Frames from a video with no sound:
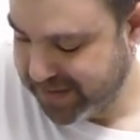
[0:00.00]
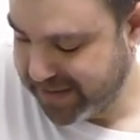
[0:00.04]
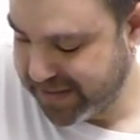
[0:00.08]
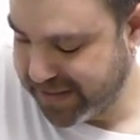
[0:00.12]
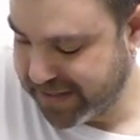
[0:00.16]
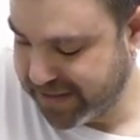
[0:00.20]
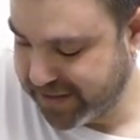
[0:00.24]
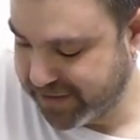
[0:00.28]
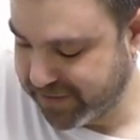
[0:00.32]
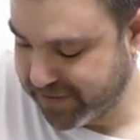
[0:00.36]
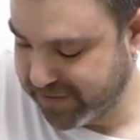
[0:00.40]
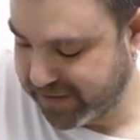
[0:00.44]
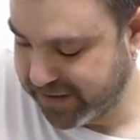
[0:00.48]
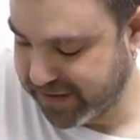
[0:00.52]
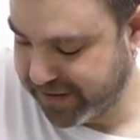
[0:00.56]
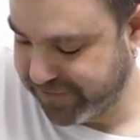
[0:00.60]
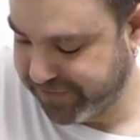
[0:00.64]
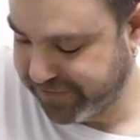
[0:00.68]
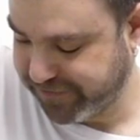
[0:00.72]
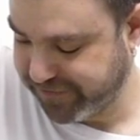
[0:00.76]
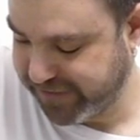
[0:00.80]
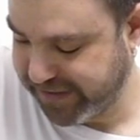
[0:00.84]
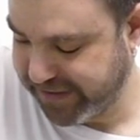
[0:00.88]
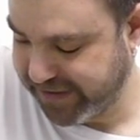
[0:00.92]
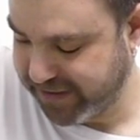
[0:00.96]
now,
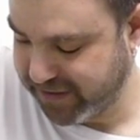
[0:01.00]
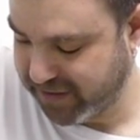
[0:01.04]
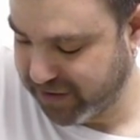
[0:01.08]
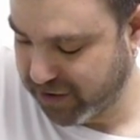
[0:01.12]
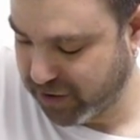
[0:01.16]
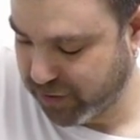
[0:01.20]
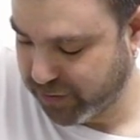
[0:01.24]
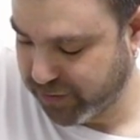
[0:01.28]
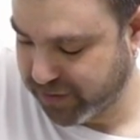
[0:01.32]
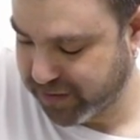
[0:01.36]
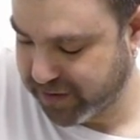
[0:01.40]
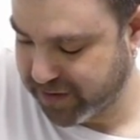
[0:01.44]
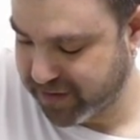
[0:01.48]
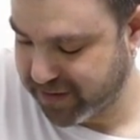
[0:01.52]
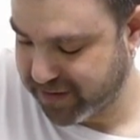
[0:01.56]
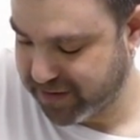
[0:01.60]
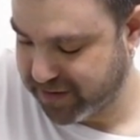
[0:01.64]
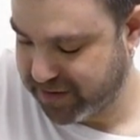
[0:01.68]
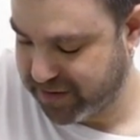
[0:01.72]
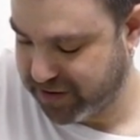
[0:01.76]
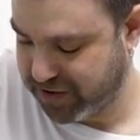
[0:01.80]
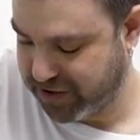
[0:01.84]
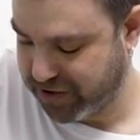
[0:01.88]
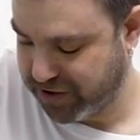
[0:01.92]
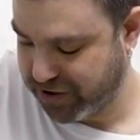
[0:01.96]
if we lower the
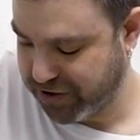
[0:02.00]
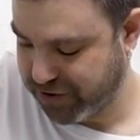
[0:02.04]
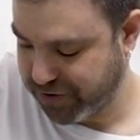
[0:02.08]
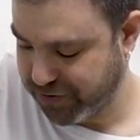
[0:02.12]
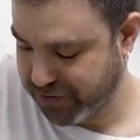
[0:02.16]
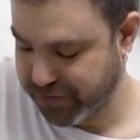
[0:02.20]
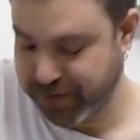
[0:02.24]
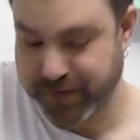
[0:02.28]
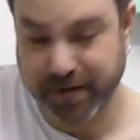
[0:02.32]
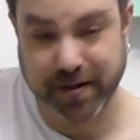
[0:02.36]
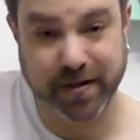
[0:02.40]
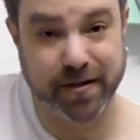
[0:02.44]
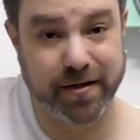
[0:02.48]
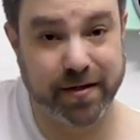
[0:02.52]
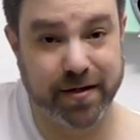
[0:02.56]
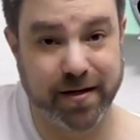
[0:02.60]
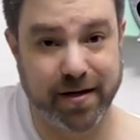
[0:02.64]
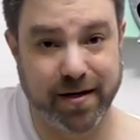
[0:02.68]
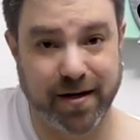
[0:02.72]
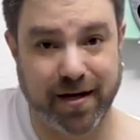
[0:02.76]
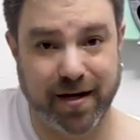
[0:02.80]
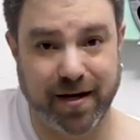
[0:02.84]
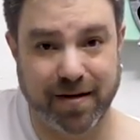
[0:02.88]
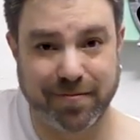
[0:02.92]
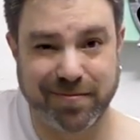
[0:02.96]
tone
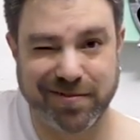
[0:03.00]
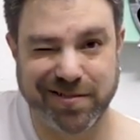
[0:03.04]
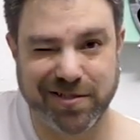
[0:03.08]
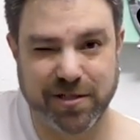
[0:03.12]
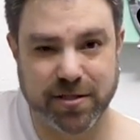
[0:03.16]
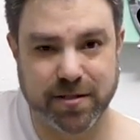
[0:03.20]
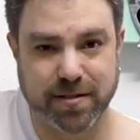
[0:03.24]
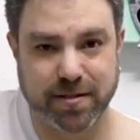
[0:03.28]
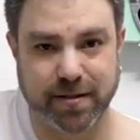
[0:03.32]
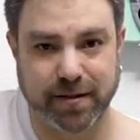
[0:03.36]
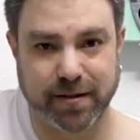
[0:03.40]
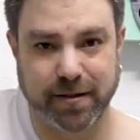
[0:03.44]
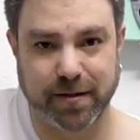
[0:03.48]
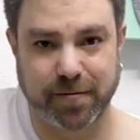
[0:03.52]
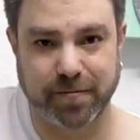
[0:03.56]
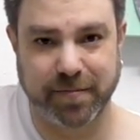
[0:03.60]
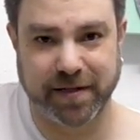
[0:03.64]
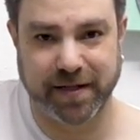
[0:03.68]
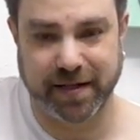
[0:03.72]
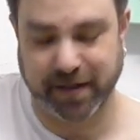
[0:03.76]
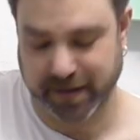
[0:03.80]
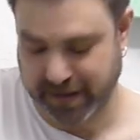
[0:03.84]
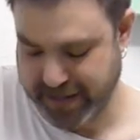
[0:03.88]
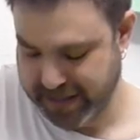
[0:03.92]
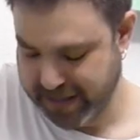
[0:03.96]
knob just a little
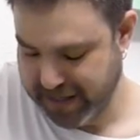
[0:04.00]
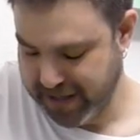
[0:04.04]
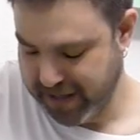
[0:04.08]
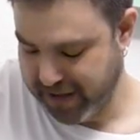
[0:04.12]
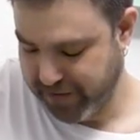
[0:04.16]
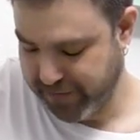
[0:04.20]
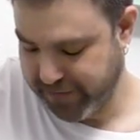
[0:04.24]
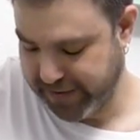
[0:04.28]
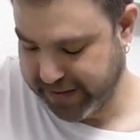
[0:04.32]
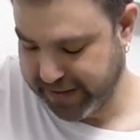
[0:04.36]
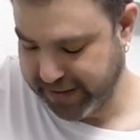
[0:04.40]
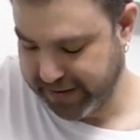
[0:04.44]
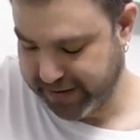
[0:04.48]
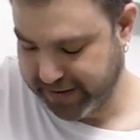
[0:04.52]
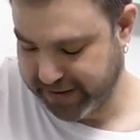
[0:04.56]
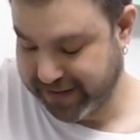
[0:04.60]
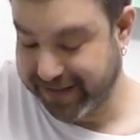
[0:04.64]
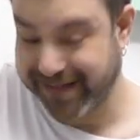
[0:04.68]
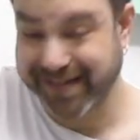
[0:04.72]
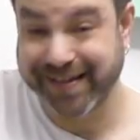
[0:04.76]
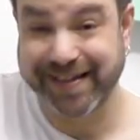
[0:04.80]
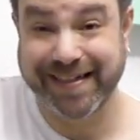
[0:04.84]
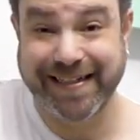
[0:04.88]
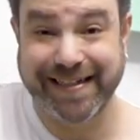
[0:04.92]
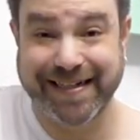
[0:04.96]
bit, we can
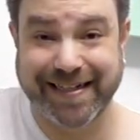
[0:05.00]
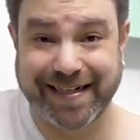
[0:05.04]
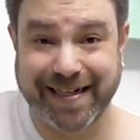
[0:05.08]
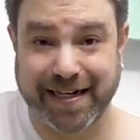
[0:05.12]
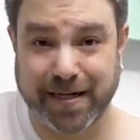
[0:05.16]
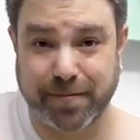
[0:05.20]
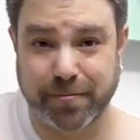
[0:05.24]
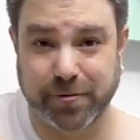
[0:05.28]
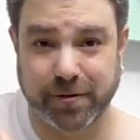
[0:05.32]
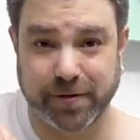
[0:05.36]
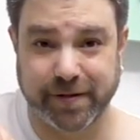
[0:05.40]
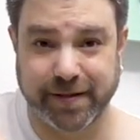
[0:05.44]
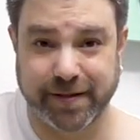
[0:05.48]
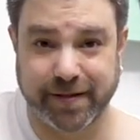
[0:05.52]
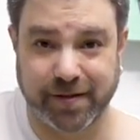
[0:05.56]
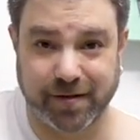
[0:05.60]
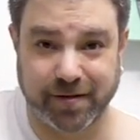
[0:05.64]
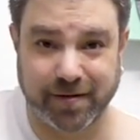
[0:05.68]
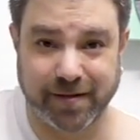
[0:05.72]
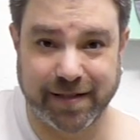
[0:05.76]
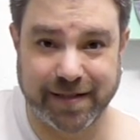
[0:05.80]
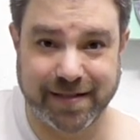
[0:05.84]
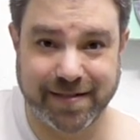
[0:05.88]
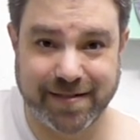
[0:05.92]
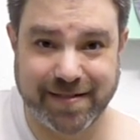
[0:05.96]
clean it up a
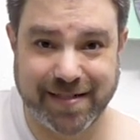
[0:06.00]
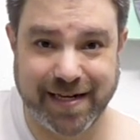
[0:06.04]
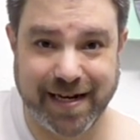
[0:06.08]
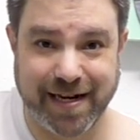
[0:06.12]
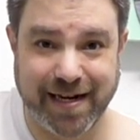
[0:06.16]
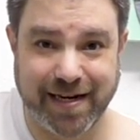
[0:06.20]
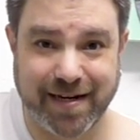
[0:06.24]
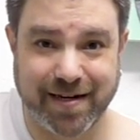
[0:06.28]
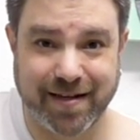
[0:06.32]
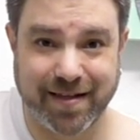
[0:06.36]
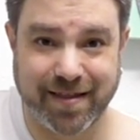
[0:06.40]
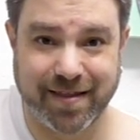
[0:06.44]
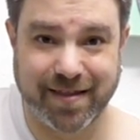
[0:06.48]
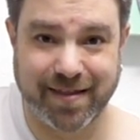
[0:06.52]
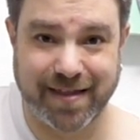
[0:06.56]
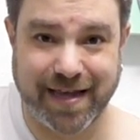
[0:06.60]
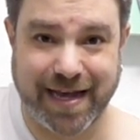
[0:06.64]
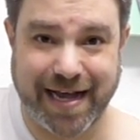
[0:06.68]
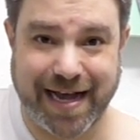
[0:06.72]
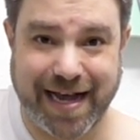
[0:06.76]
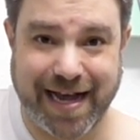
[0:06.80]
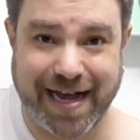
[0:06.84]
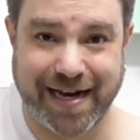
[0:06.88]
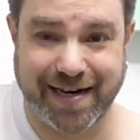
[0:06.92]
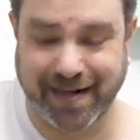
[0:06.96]
little and take
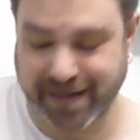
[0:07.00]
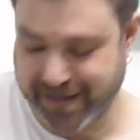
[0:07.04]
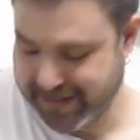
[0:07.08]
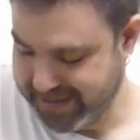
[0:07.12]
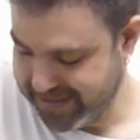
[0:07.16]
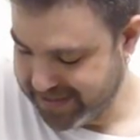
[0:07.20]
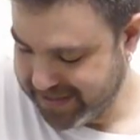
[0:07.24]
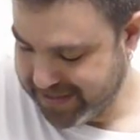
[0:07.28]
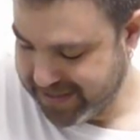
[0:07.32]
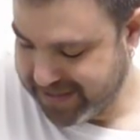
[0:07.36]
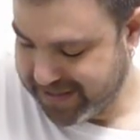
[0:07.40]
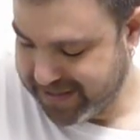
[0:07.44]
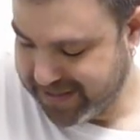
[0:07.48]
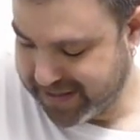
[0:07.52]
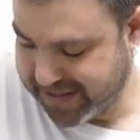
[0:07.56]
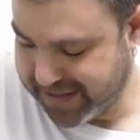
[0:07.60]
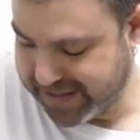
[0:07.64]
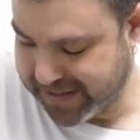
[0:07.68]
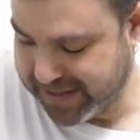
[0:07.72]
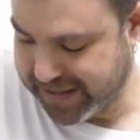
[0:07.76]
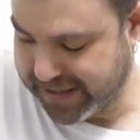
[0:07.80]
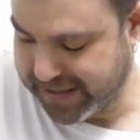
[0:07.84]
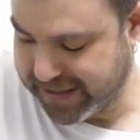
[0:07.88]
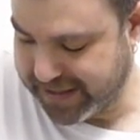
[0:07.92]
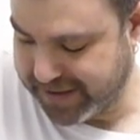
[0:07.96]
that
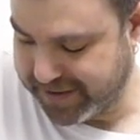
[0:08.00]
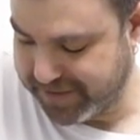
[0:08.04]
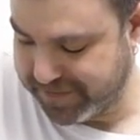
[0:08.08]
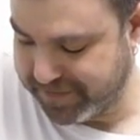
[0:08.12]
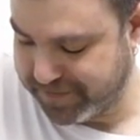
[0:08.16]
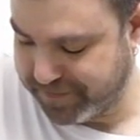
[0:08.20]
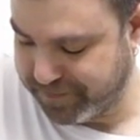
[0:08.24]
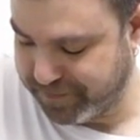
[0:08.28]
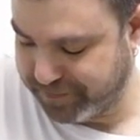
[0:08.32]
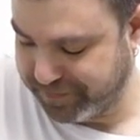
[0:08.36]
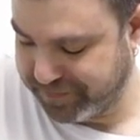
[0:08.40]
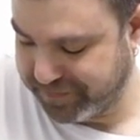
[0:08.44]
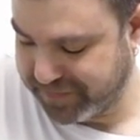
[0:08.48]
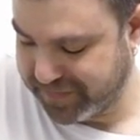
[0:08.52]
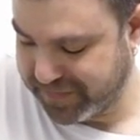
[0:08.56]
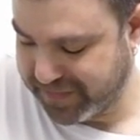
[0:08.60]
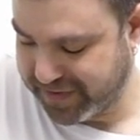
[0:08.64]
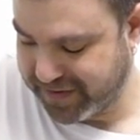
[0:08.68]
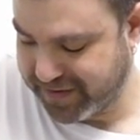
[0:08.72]
um,